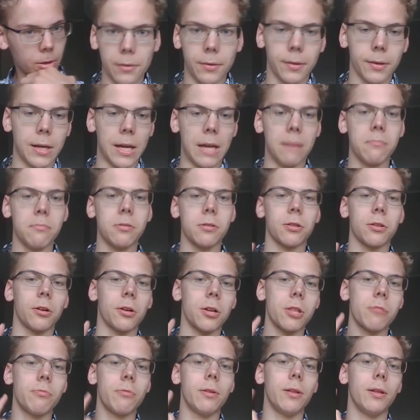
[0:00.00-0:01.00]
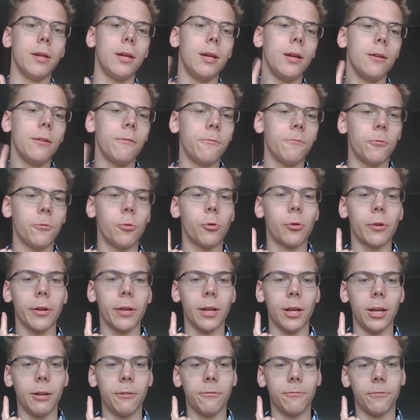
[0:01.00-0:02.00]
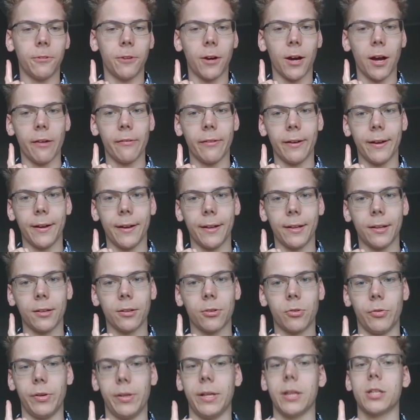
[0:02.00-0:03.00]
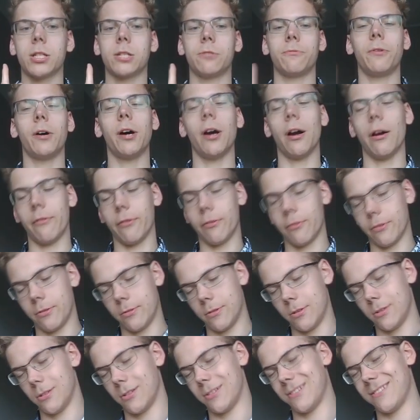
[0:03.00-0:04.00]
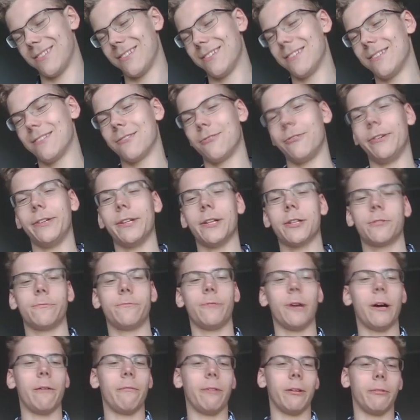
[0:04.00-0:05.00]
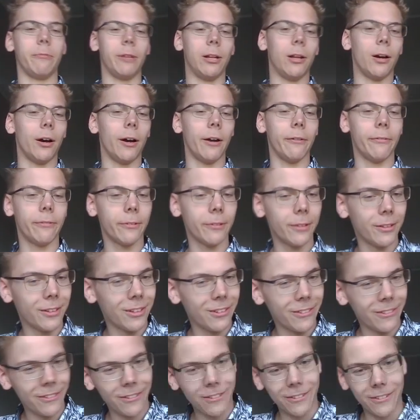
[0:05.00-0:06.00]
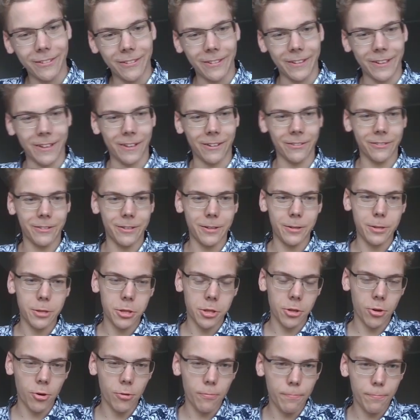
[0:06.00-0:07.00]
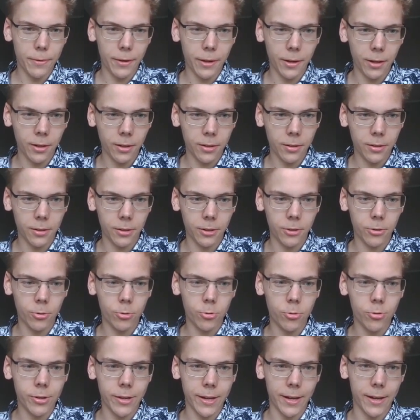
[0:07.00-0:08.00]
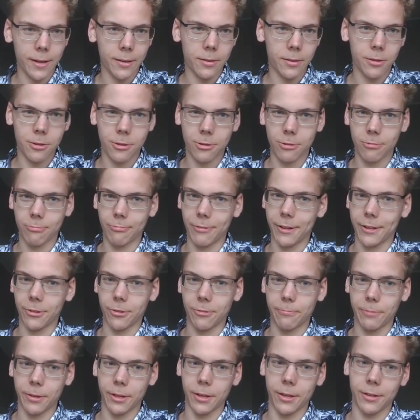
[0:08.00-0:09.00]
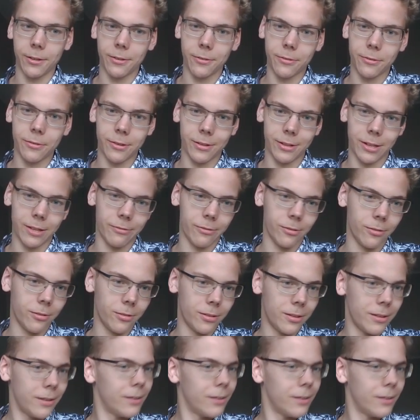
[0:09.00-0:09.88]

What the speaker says: The game starts with e4, e5, and queen h5. Oh, queen h5 and be live. Now, this opening you get when you're beginner level.